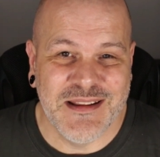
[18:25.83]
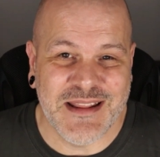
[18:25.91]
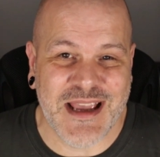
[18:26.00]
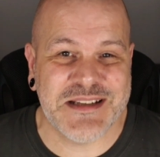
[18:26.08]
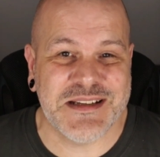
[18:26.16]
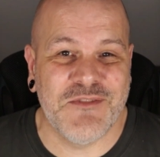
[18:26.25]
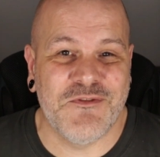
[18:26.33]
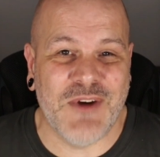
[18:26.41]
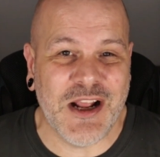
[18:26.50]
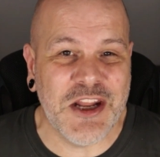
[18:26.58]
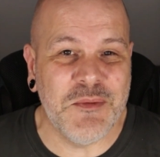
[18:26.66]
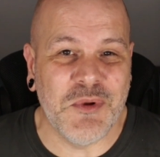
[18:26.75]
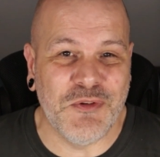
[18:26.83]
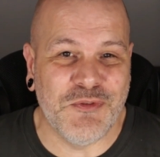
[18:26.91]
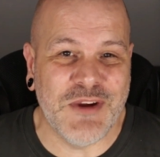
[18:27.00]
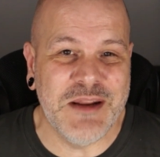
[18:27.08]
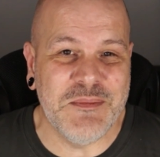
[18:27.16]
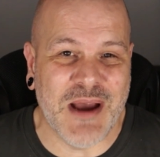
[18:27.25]
That's valuable
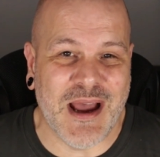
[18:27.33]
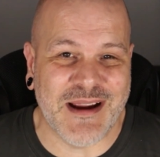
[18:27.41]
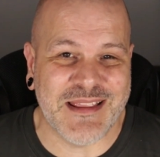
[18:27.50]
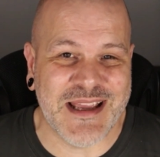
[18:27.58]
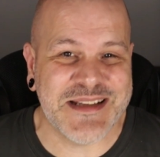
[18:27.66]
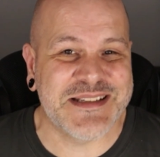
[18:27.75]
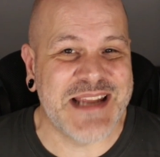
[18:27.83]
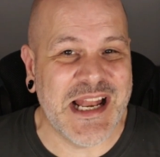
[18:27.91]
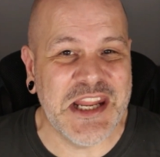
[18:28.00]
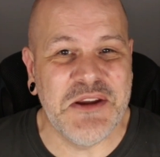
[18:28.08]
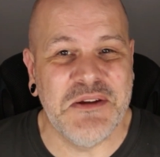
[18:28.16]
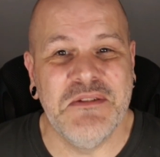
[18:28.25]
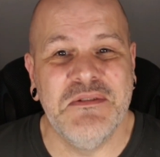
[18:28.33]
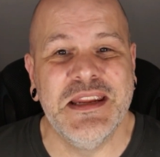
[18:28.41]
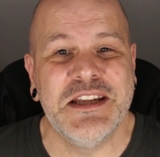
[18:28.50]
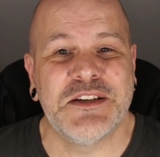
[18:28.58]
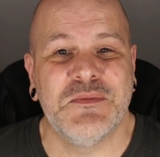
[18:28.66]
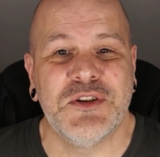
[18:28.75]
feedback. That's telling you need to